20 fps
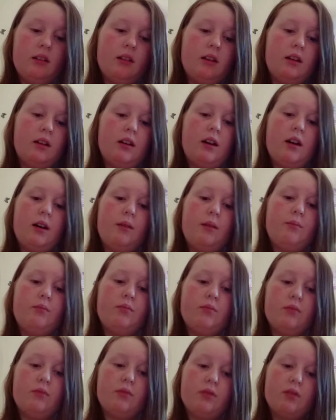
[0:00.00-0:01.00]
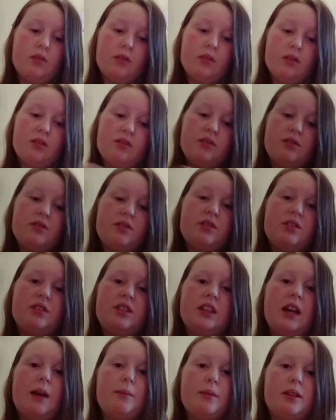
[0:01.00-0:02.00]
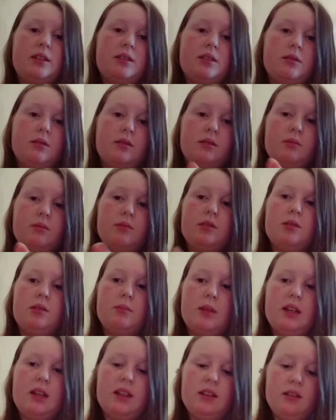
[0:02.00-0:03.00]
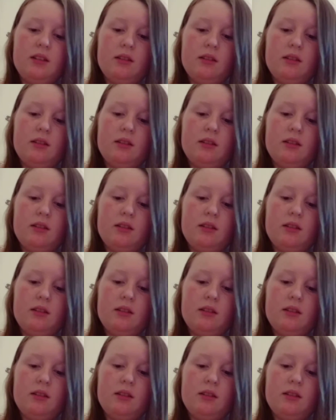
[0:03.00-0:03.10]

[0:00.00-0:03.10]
DM it to me,